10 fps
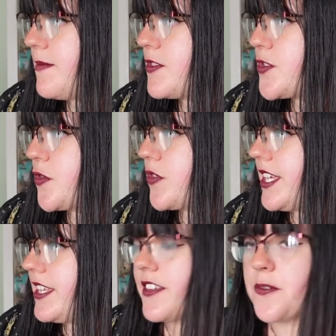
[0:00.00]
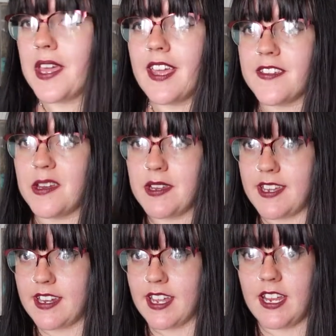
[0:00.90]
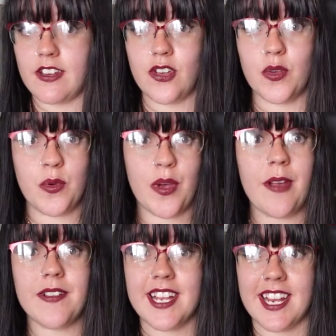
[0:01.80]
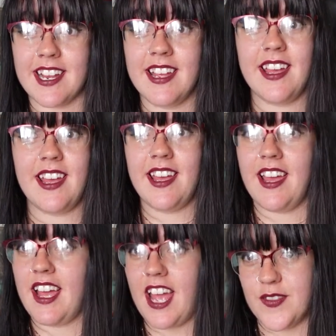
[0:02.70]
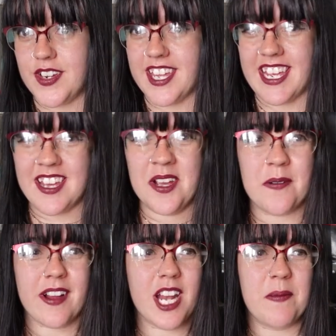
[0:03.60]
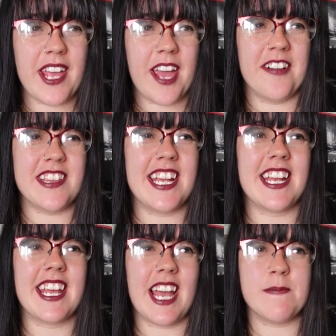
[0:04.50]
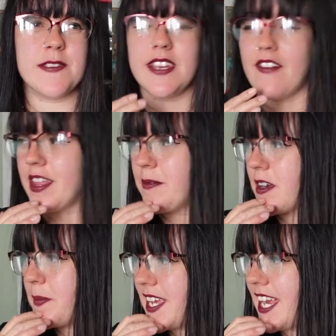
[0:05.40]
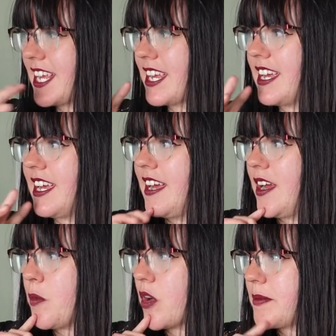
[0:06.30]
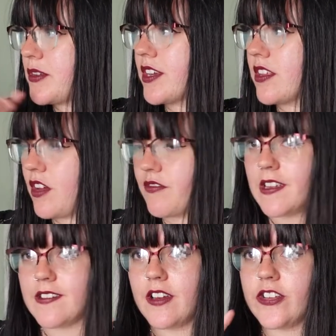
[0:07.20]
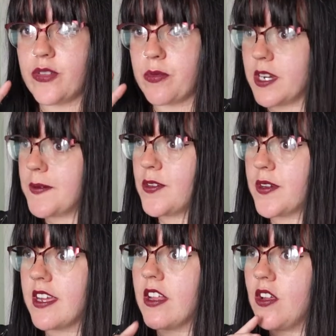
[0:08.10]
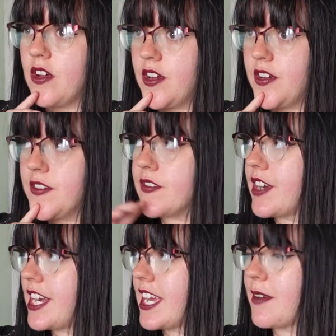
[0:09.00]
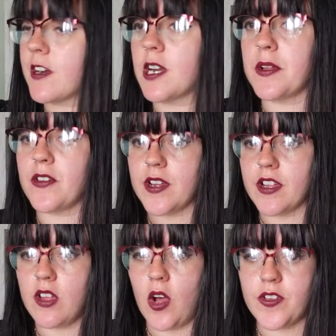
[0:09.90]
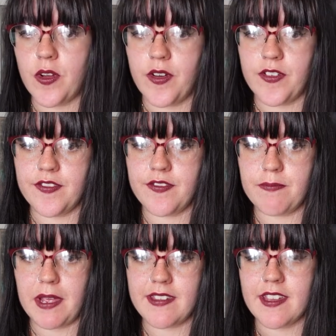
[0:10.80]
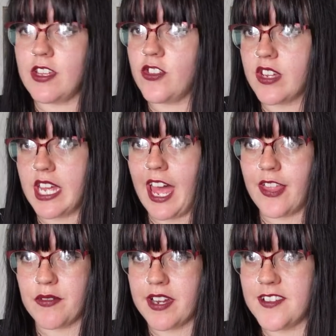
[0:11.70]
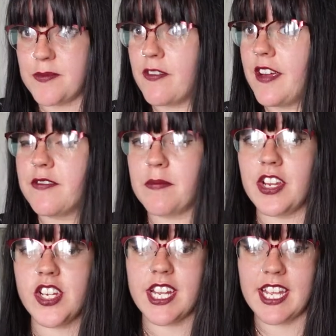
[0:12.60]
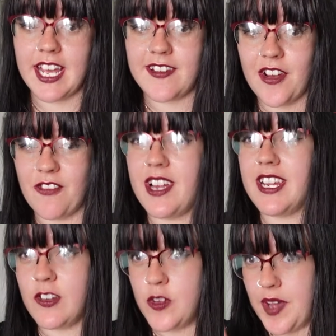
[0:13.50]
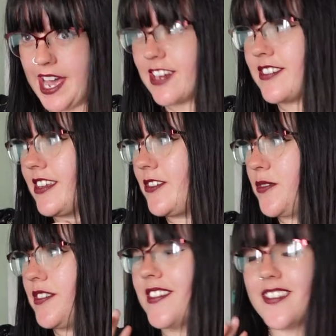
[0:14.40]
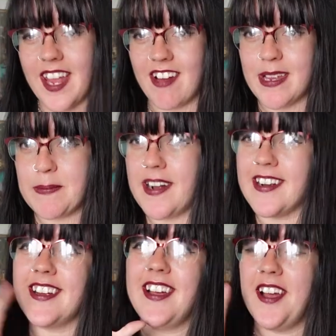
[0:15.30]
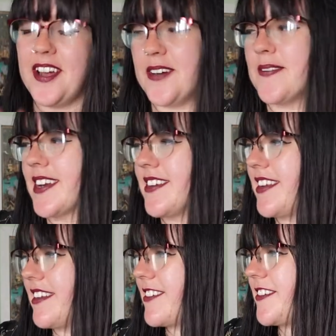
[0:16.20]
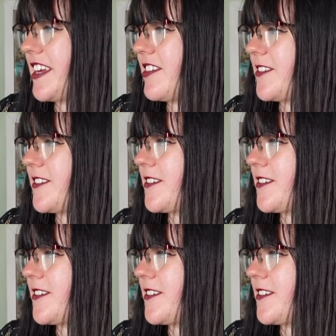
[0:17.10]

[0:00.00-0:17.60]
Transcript: So really this week is going to be dedicated to outlining everything. We're going to be outlining absolutely everything. We're going to be doing a lot of research, we're going to be doing a lot of reading, we're going to be doing a lot of basically just gathering information and getting ready to actually do the scary part of working on a dissertation.